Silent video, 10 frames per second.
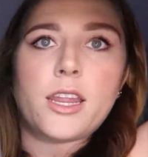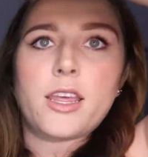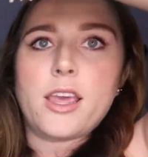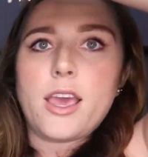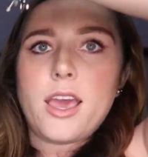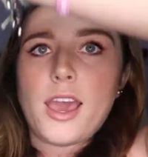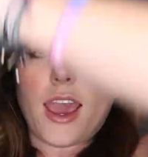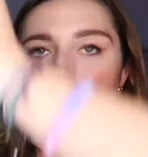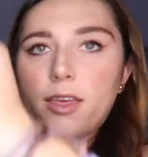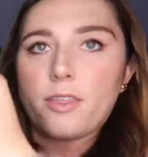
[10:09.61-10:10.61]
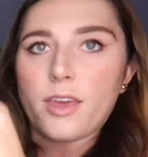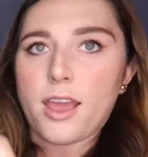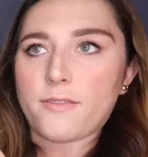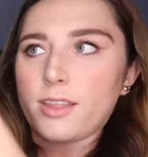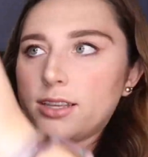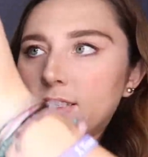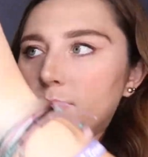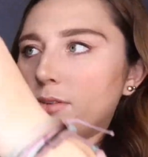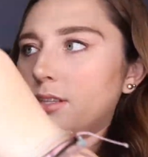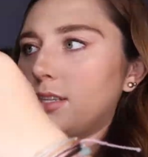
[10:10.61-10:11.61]
and then they have nice
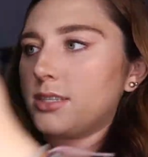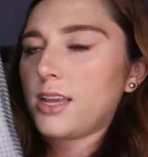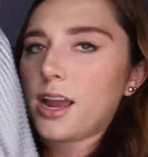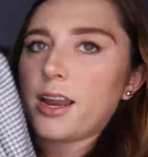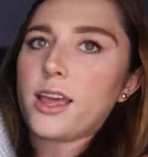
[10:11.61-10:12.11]
zippers on the side